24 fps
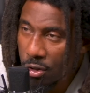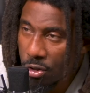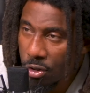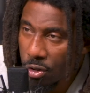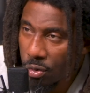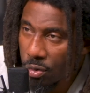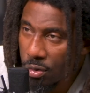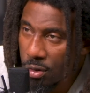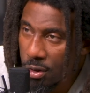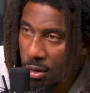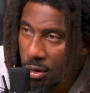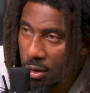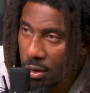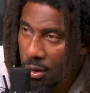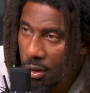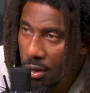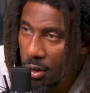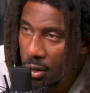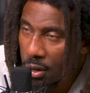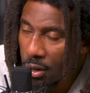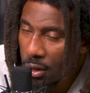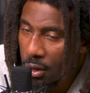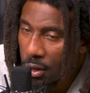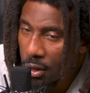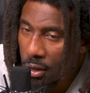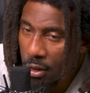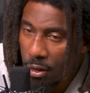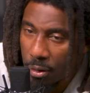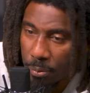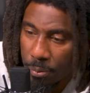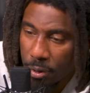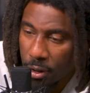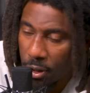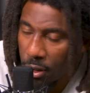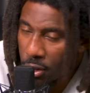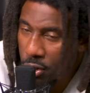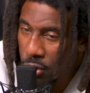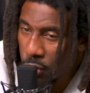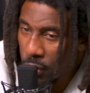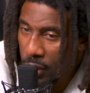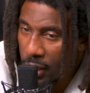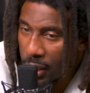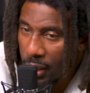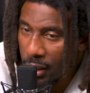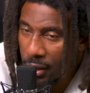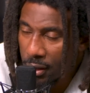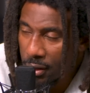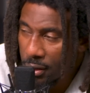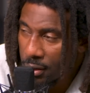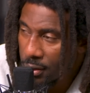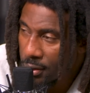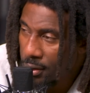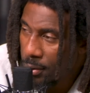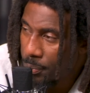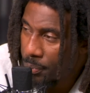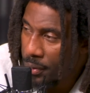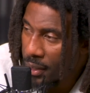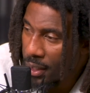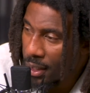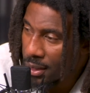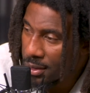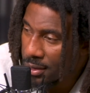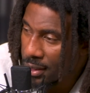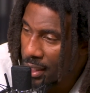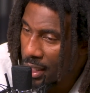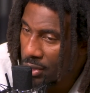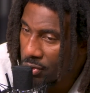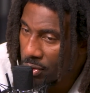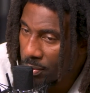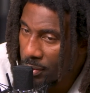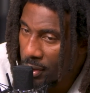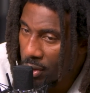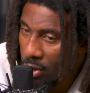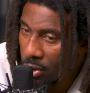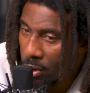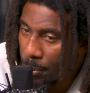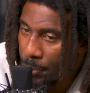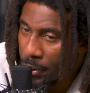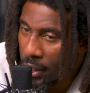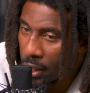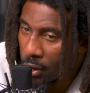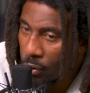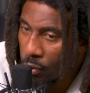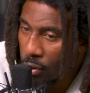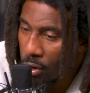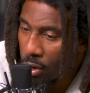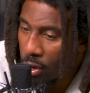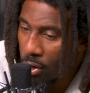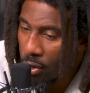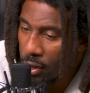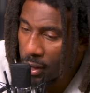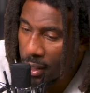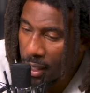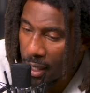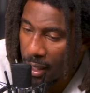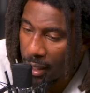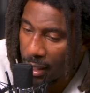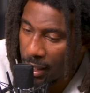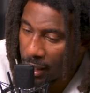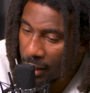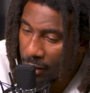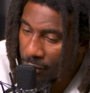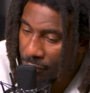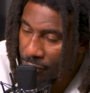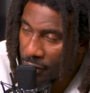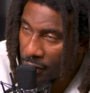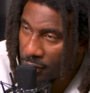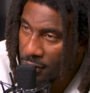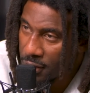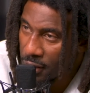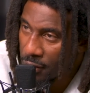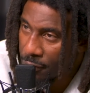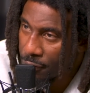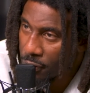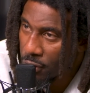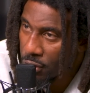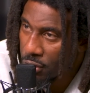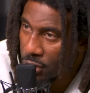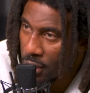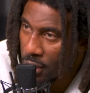he shoots it. Penetrate. The big stays with me on the pick and roll. He got like a 15-foot